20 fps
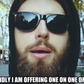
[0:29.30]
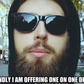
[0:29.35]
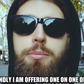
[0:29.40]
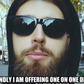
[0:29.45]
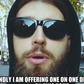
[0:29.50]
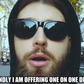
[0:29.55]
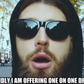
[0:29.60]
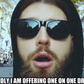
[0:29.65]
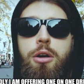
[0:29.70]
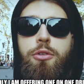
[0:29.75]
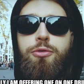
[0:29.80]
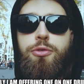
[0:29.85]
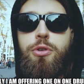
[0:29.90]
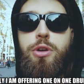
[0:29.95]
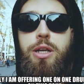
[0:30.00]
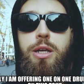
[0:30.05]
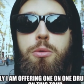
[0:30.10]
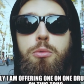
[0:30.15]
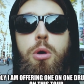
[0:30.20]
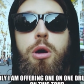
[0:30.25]
I'm
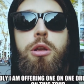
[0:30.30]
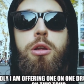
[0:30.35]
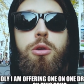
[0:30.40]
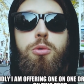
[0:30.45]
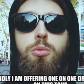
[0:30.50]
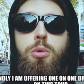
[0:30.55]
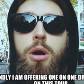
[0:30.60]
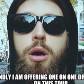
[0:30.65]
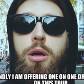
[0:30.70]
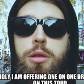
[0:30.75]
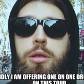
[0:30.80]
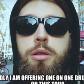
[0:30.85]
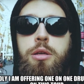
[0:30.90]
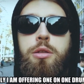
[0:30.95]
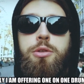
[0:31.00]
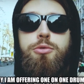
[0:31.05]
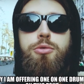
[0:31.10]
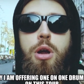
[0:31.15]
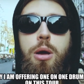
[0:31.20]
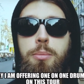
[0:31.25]
offering one-on-one
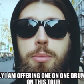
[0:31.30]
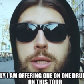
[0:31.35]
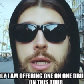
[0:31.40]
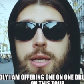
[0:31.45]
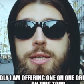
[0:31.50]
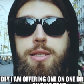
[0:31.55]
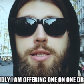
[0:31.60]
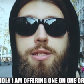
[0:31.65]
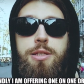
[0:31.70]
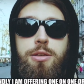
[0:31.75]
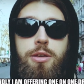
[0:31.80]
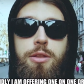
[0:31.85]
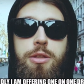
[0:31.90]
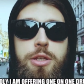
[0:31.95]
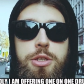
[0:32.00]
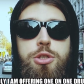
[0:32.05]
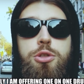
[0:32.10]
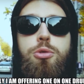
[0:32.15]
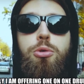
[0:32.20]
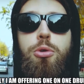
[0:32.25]
drum lessons on
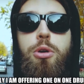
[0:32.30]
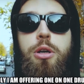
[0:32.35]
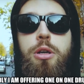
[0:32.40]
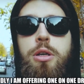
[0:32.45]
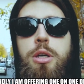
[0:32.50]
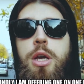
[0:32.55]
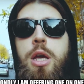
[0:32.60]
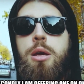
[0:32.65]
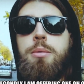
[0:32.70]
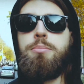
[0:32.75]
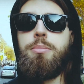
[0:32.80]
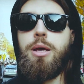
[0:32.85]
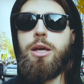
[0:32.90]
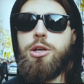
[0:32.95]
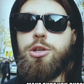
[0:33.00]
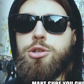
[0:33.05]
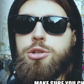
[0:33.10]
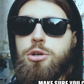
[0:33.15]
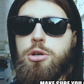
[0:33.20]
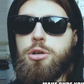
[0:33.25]
this tour.
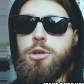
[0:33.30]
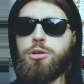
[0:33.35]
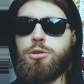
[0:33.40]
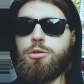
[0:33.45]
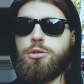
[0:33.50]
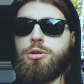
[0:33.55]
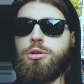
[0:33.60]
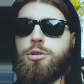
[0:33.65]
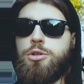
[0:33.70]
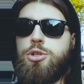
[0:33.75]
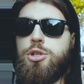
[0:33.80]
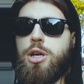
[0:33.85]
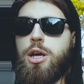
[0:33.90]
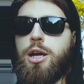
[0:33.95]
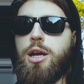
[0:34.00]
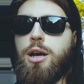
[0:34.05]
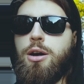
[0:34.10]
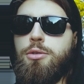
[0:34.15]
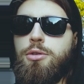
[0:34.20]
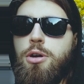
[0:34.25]
Make sure you
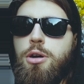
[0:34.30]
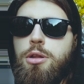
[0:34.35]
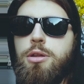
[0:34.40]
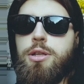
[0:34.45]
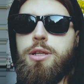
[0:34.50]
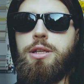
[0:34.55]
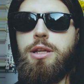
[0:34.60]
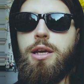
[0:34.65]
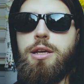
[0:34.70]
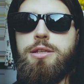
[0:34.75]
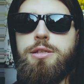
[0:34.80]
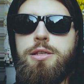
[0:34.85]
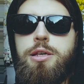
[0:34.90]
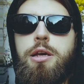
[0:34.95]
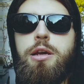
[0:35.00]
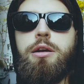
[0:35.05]
check out all the dates